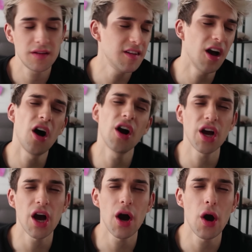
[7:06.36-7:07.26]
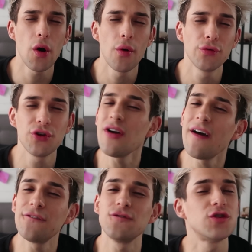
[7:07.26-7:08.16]
Diongo, do you
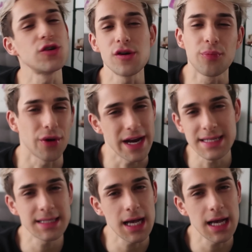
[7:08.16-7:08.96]
have 2 brain